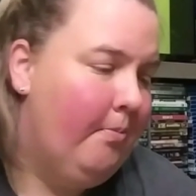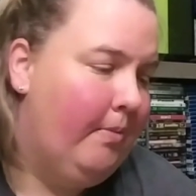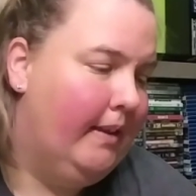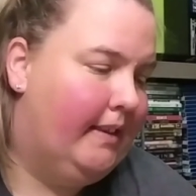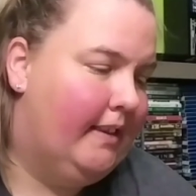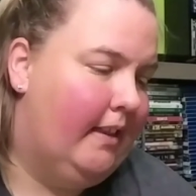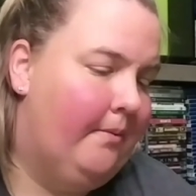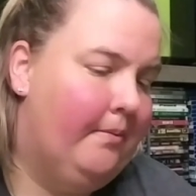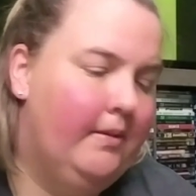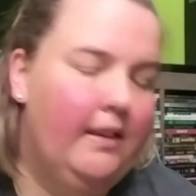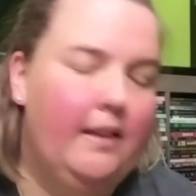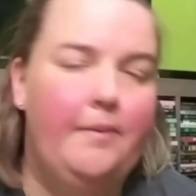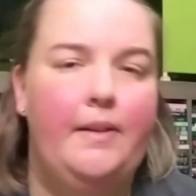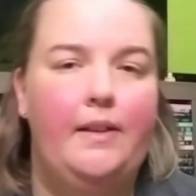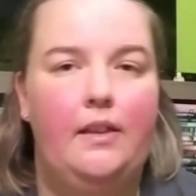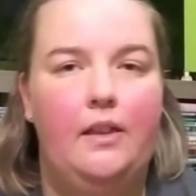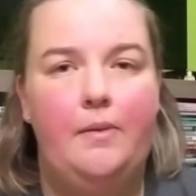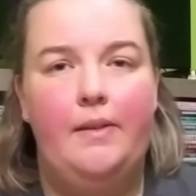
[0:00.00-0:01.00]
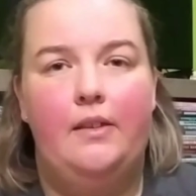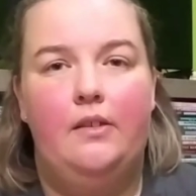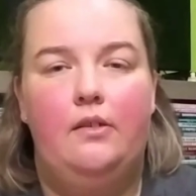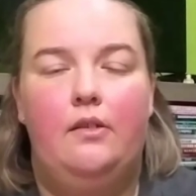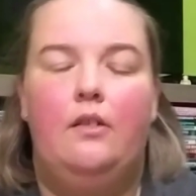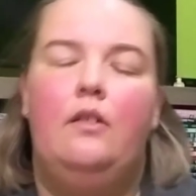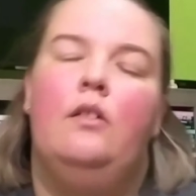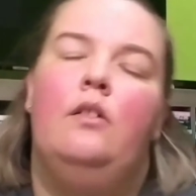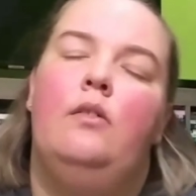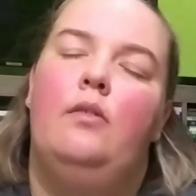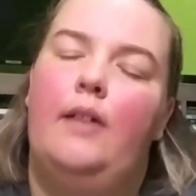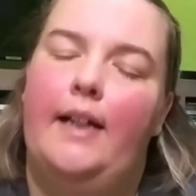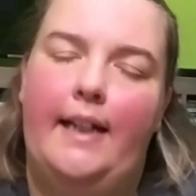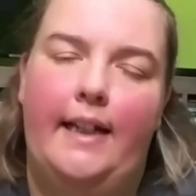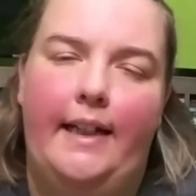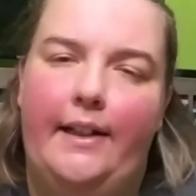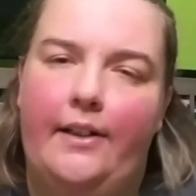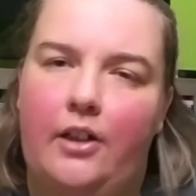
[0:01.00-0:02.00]
But um, let me, let me, I
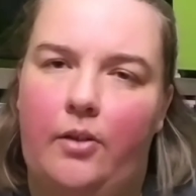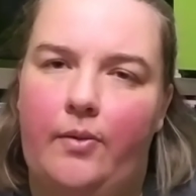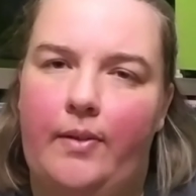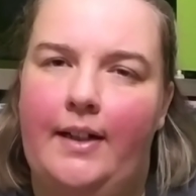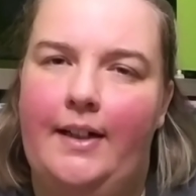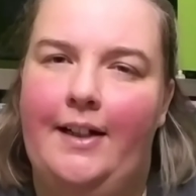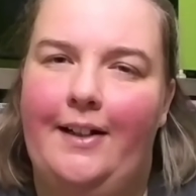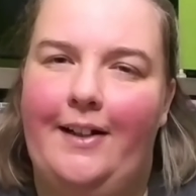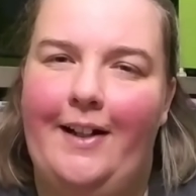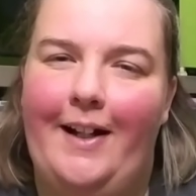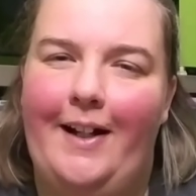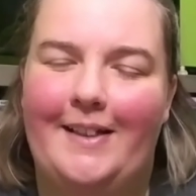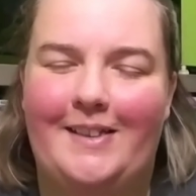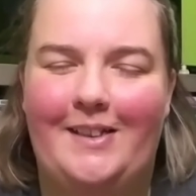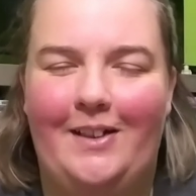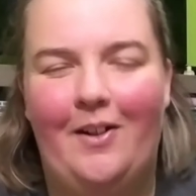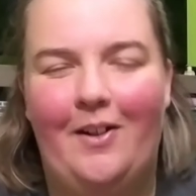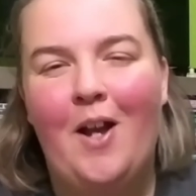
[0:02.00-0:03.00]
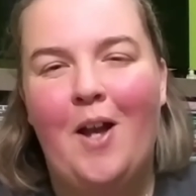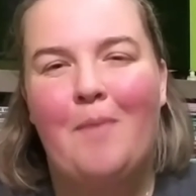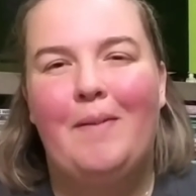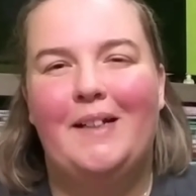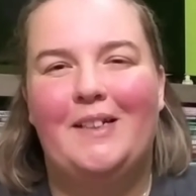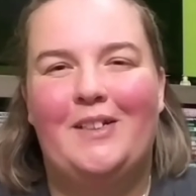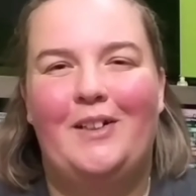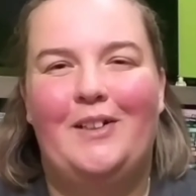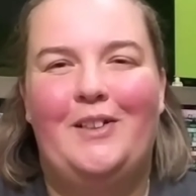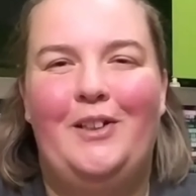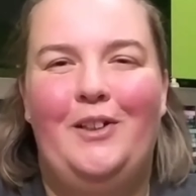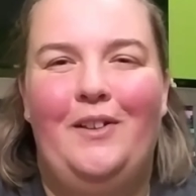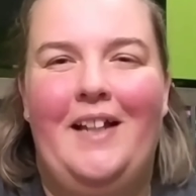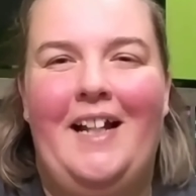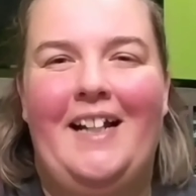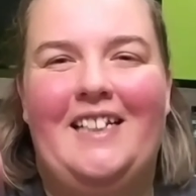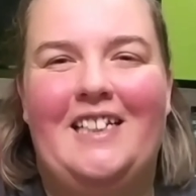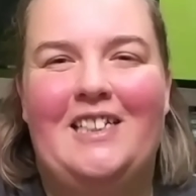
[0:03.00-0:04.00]
can't even talk right now, guys. So make sure to
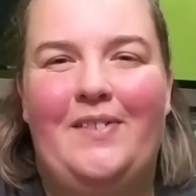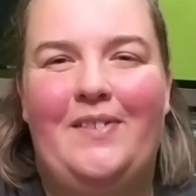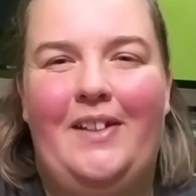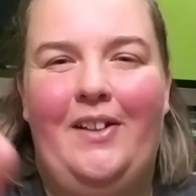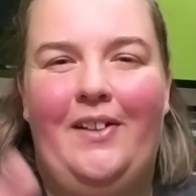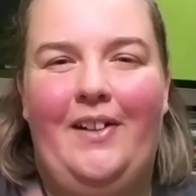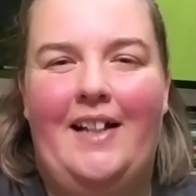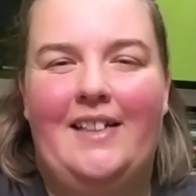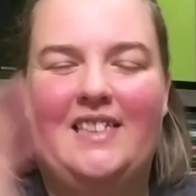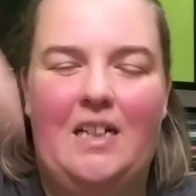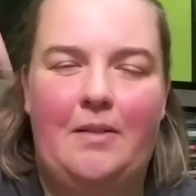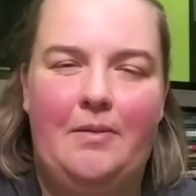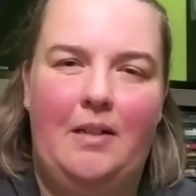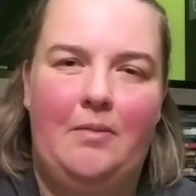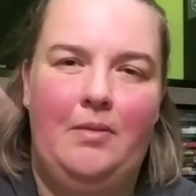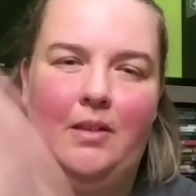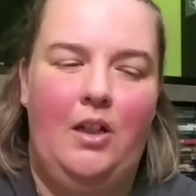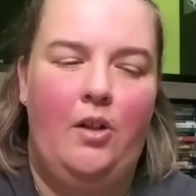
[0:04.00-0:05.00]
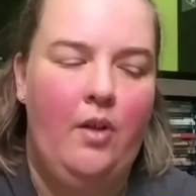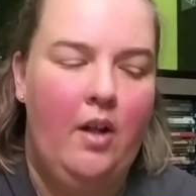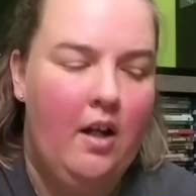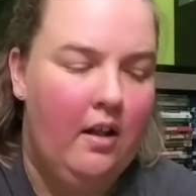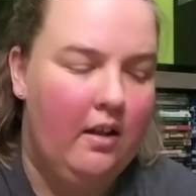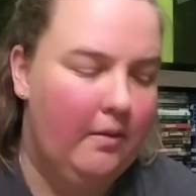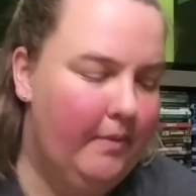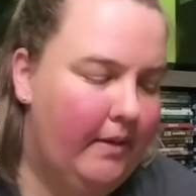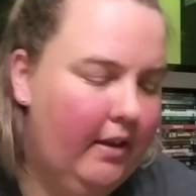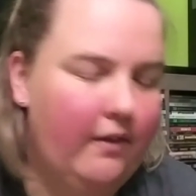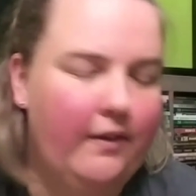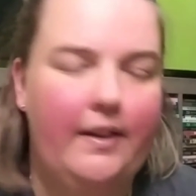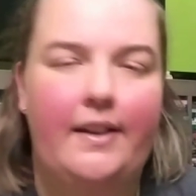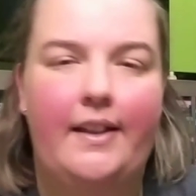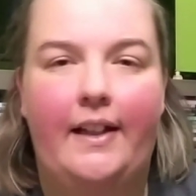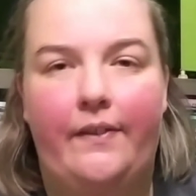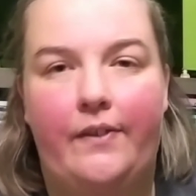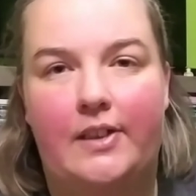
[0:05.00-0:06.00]
like this video, guys. Comment down below. Let me know what
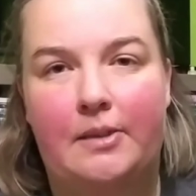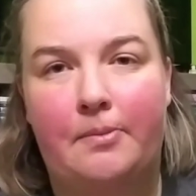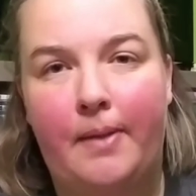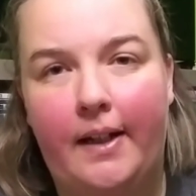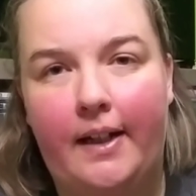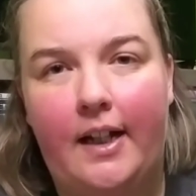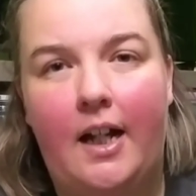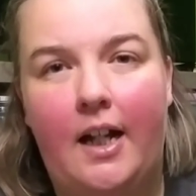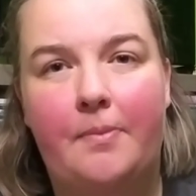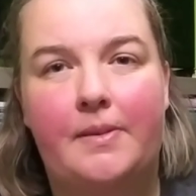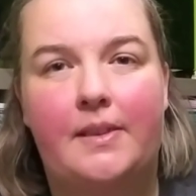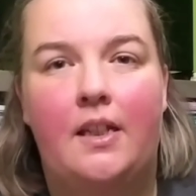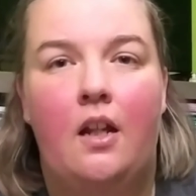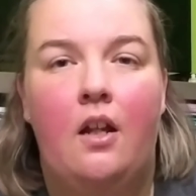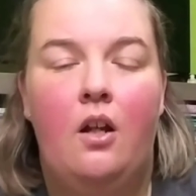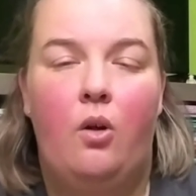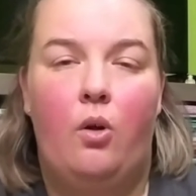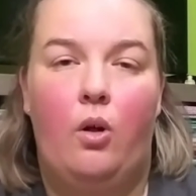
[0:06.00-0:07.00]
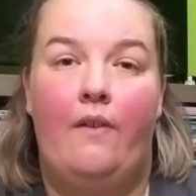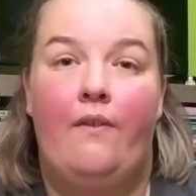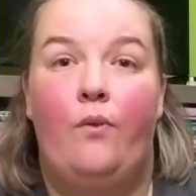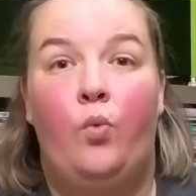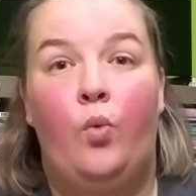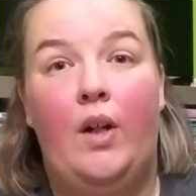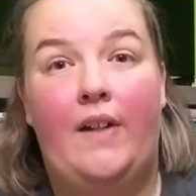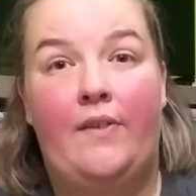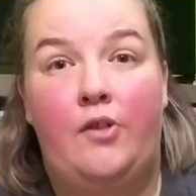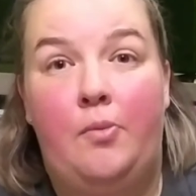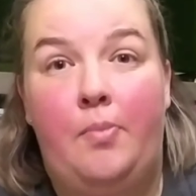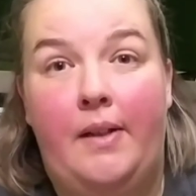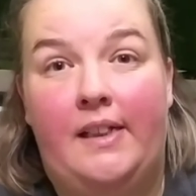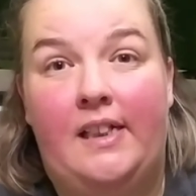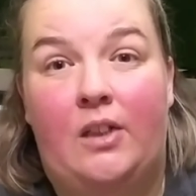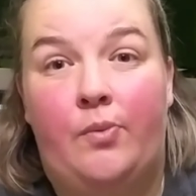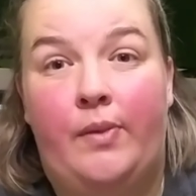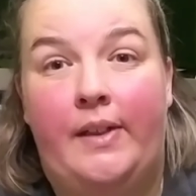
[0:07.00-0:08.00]
you think of his pickups or what have you
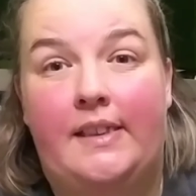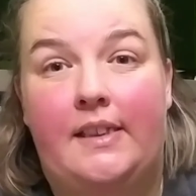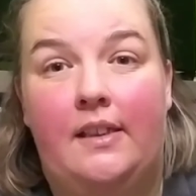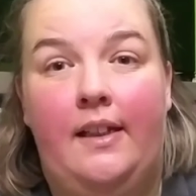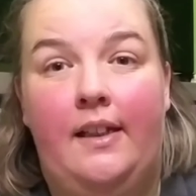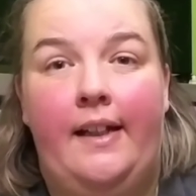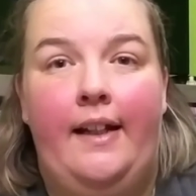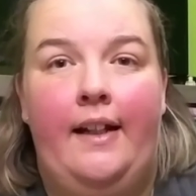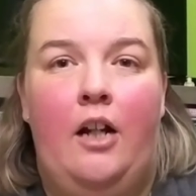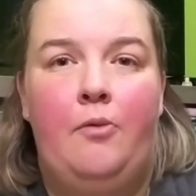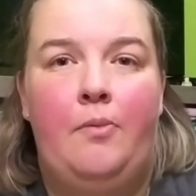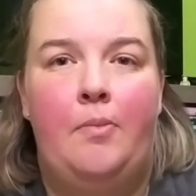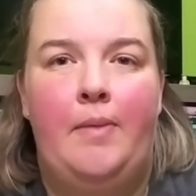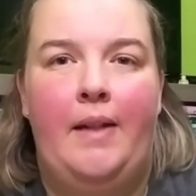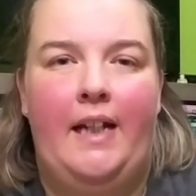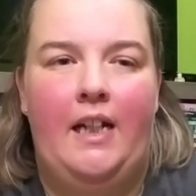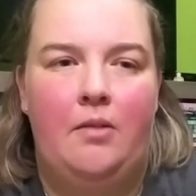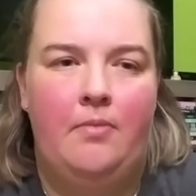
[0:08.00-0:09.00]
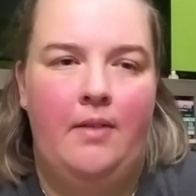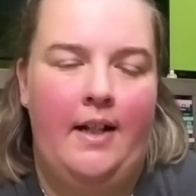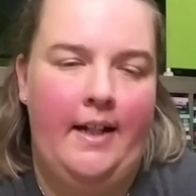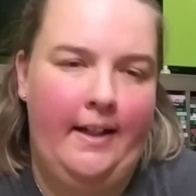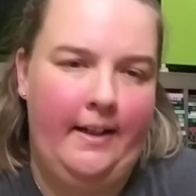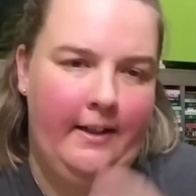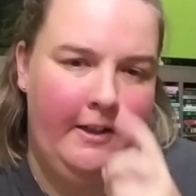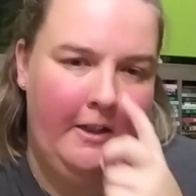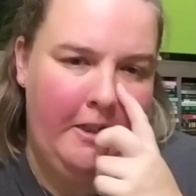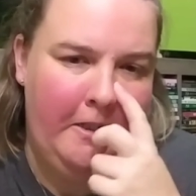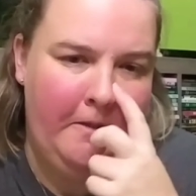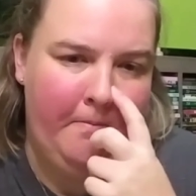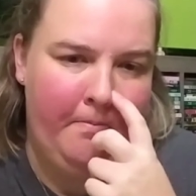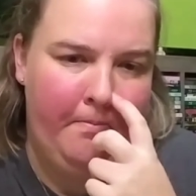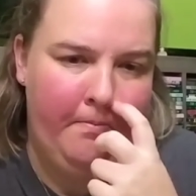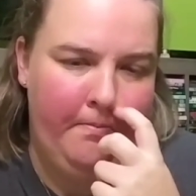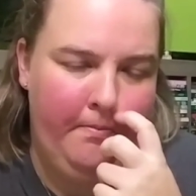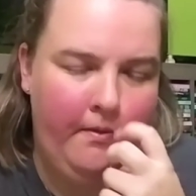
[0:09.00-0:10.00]
picked out recently, and I'll be making my
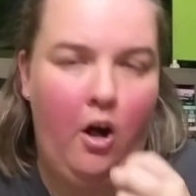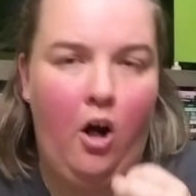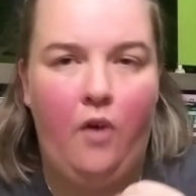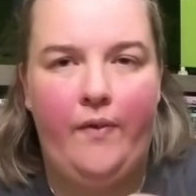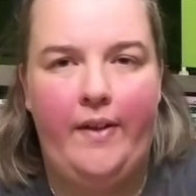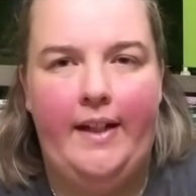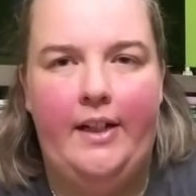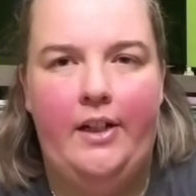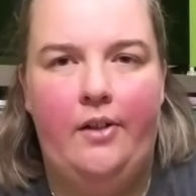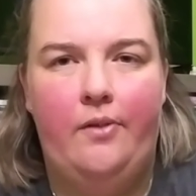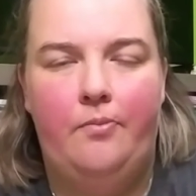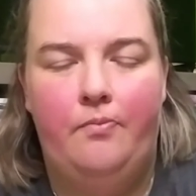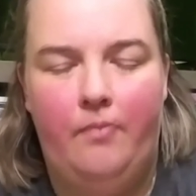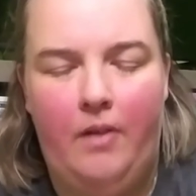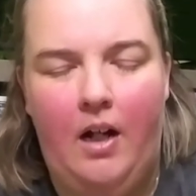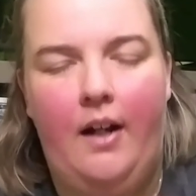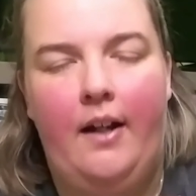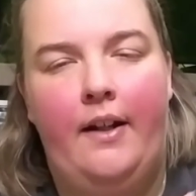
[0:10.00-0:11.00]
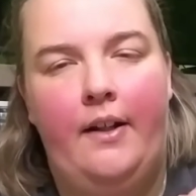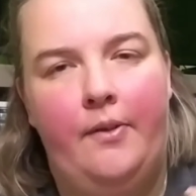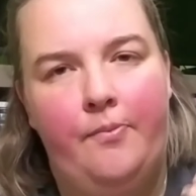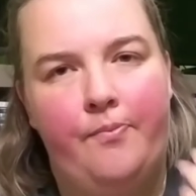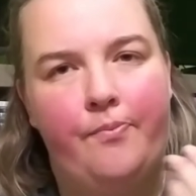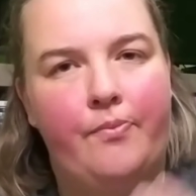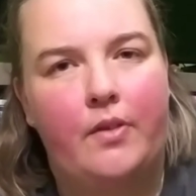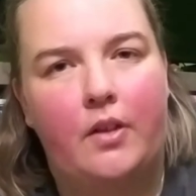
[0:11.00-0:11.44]
um haul video, my